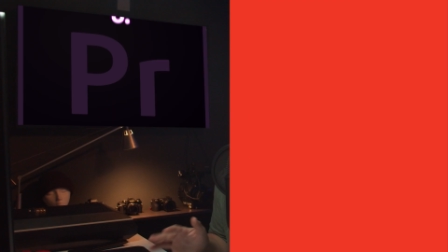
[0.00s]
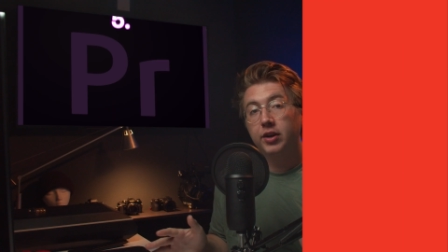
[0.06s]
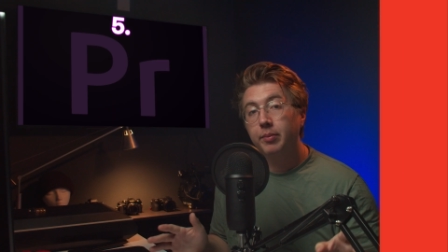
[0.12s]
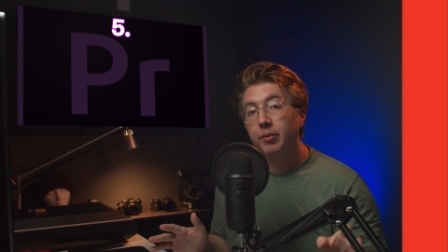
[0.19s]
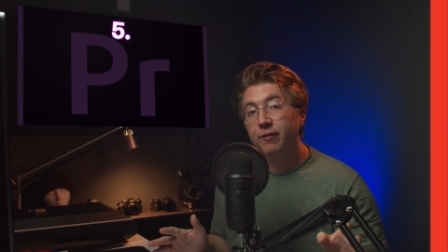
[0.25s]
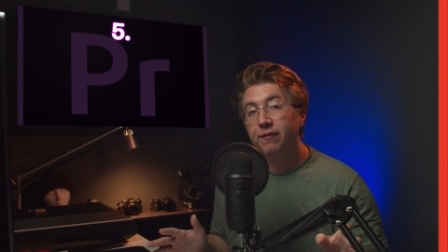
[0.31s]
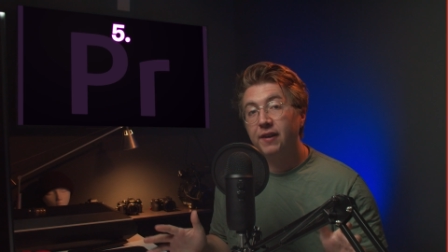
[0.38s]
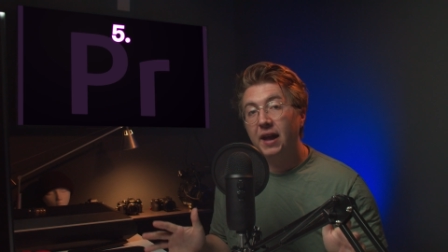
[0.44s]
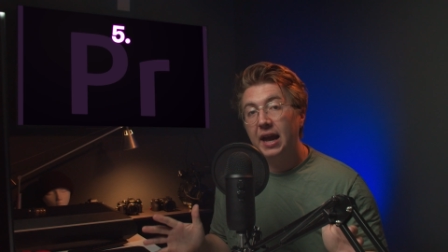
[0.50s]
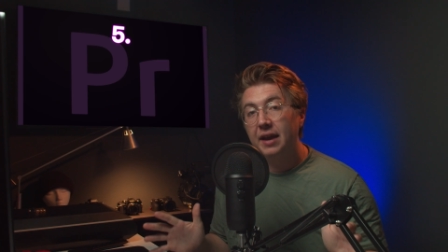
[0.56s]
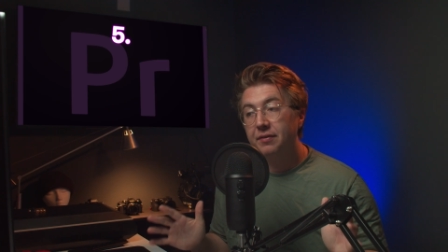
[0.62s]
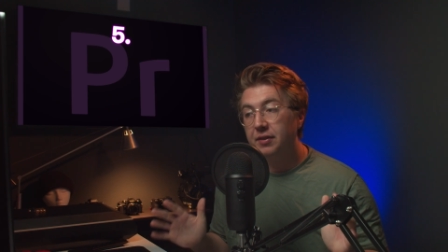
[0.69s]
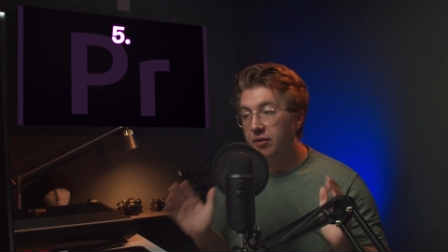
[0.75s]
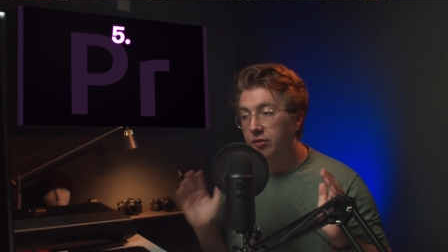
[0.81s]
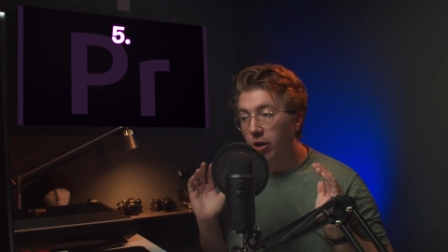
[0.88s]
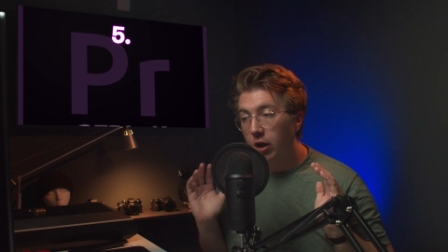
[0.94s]
So number
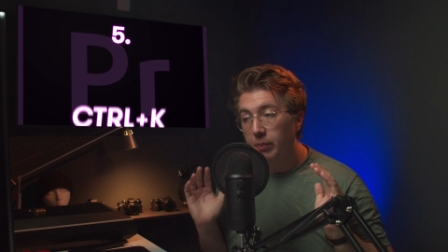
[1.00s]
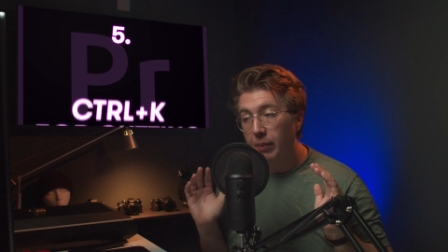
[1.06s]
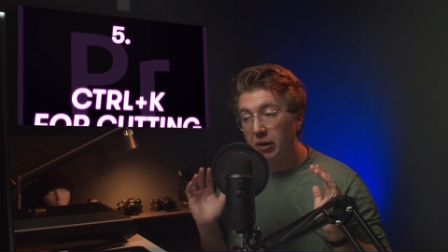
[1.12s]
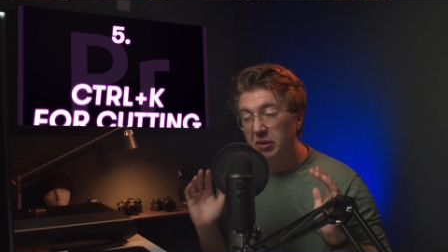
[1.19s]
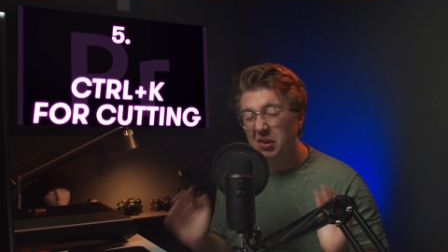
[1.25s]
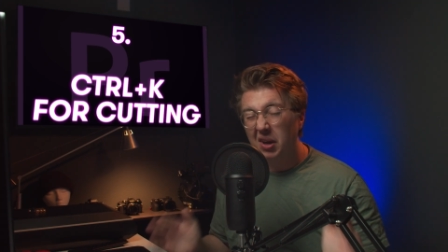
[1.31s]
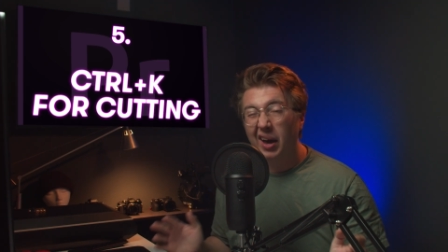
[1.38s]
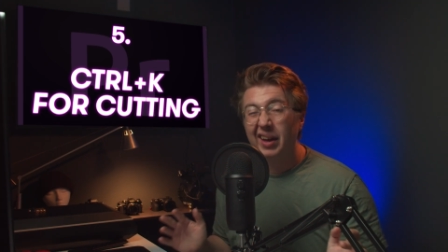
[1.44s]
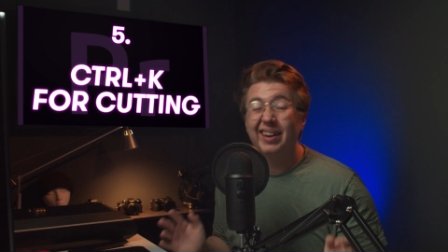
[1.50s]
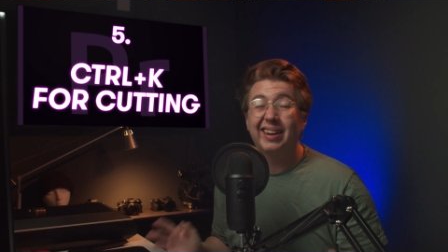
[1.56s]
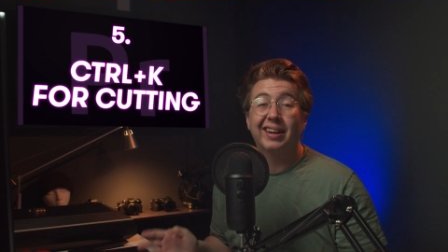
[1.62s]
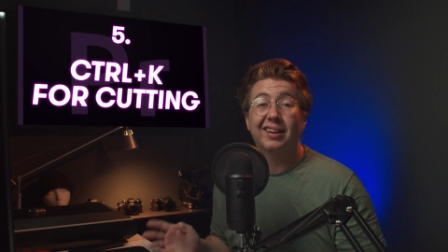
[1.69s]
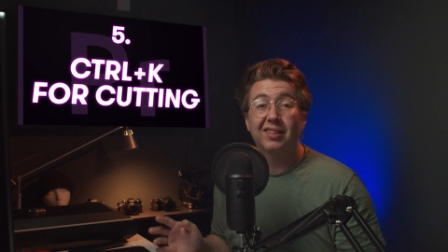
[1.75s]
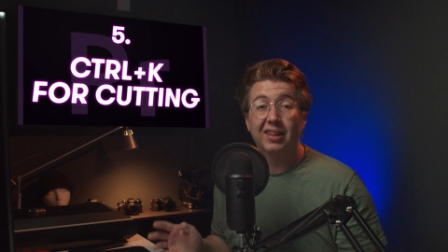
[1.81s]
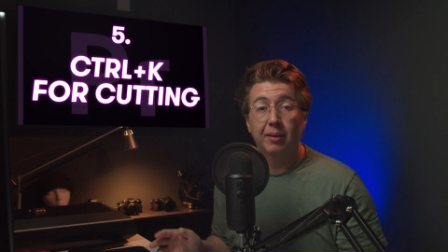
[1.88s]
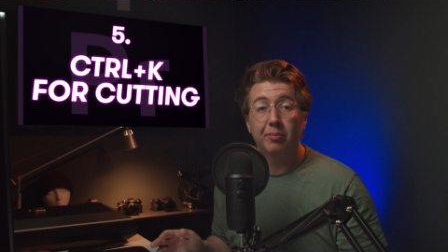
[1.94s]
five is all about
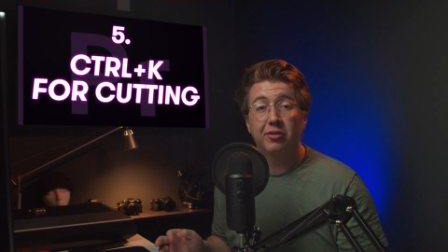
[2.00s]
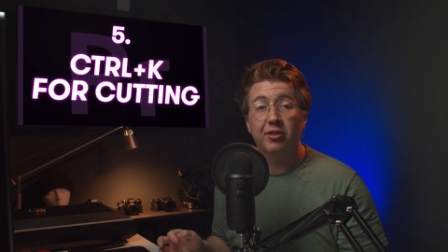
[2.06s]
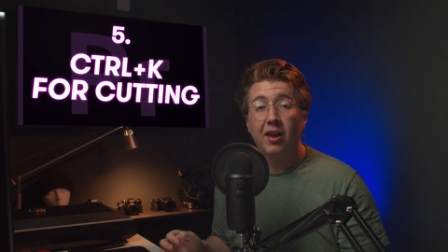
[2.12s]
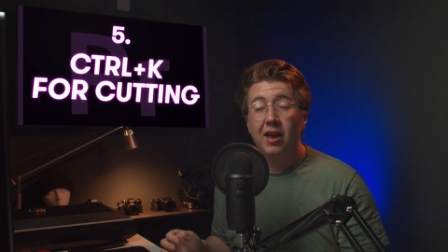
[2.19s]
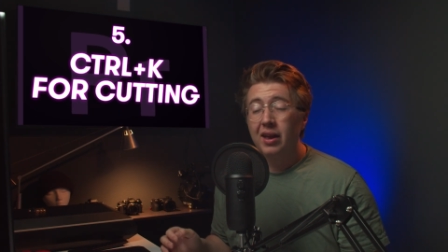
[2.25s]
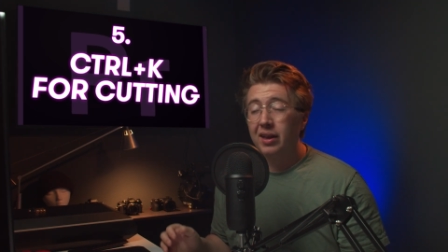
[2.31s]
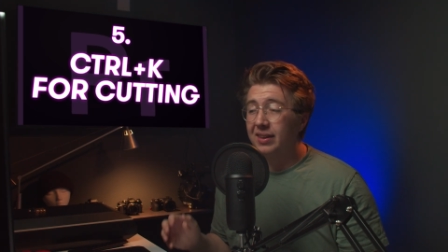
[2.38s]
cutting clips.